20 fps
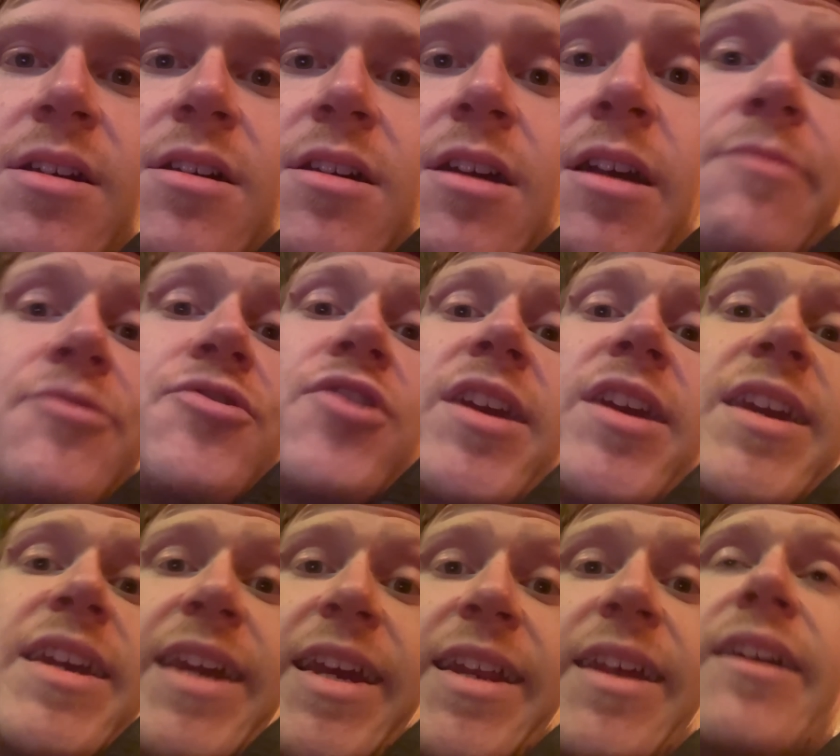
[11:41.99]
I'm
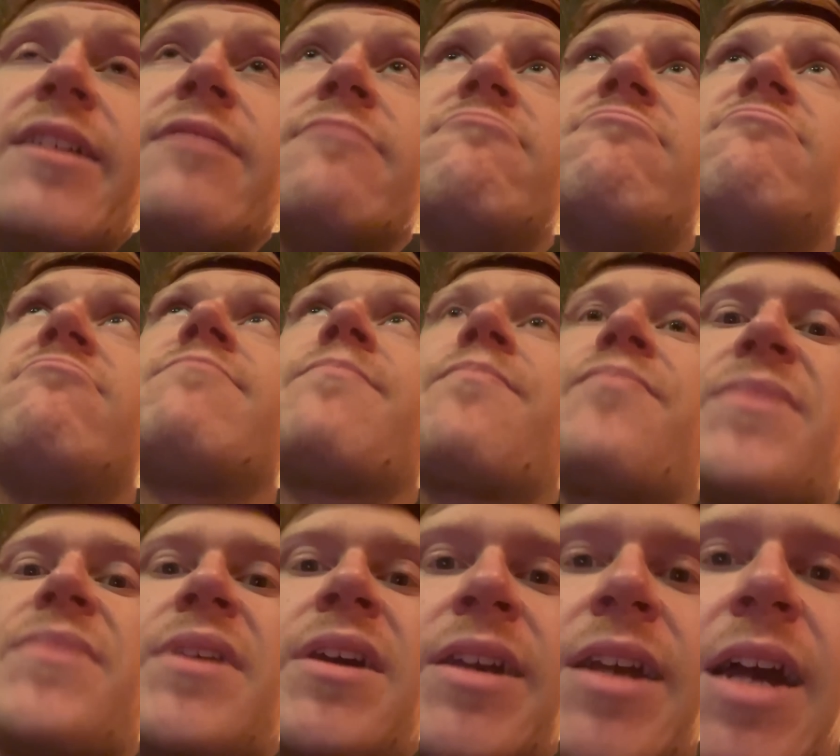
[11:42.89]
drinking it.
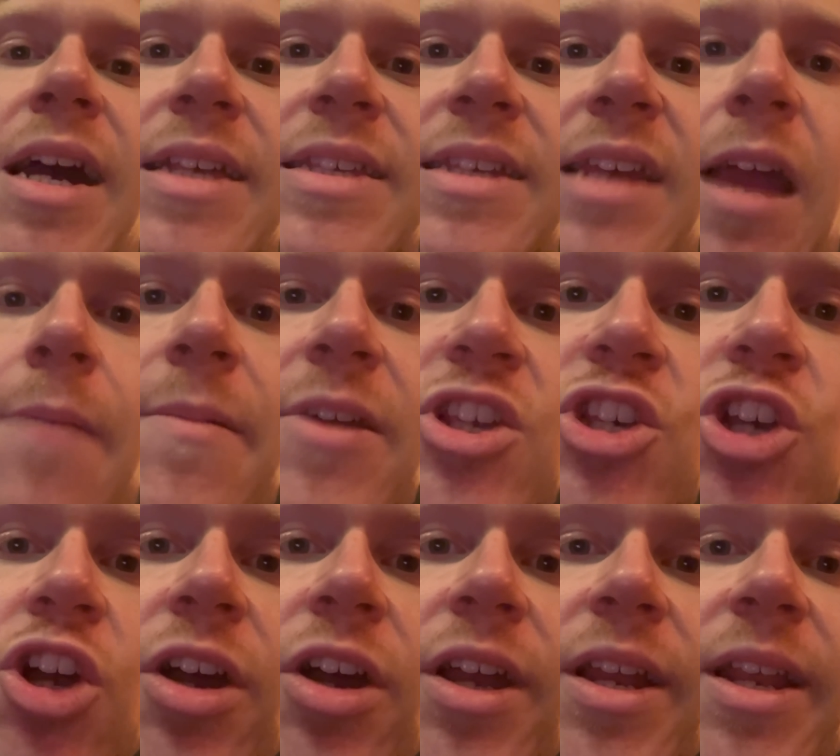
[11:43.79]
I can't say I'm enjoying